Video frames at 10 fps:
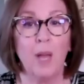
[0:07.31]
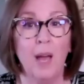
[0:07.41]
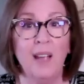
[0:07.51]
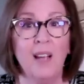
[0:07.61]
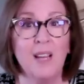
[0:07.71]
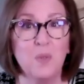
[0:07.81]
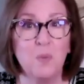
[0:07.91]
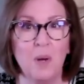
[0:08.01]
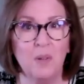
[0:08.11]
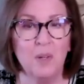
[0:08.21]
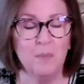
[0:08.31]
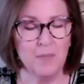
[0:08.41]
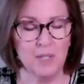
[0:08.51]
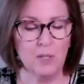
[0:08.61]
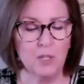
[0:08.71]
Hi guys, welcome.
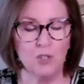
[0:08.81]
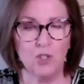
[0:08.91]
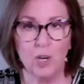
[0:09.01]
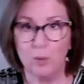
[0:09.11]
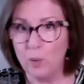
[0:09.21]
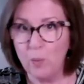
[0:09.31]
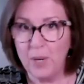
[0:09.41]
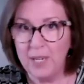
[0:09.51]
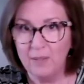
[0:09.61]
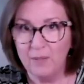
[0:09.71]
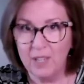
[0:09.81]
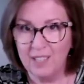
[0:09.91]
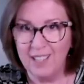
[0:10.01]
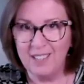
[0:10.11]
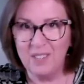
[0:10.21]
This is a general reading for the
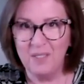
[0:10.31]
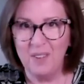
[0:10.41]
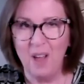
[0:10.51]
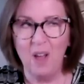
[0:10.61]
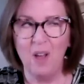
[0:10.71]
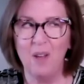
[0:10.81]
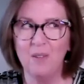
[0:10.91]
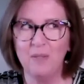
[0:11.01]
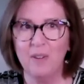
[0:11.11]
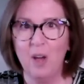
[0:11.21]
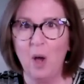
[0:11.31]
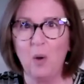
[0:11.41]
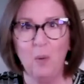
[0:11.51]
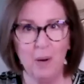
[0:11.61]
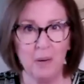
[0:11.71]
collective of
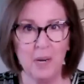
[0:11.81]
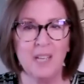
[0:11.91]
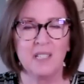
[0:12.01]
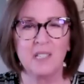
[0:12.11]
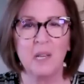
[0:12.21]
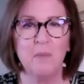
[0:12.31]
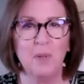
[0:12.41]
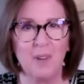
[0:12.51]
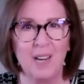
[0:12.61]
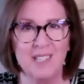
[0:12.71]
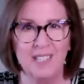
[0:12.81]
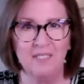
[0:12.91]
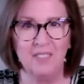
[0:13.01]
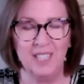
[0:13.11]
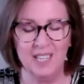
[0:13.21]
Aquarius, Sun, Moon,
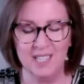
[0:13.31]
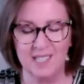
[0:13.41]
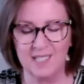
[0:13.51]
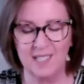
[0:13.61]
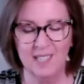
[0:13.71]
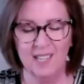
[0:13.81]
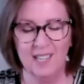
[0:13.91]
Rising, Venus.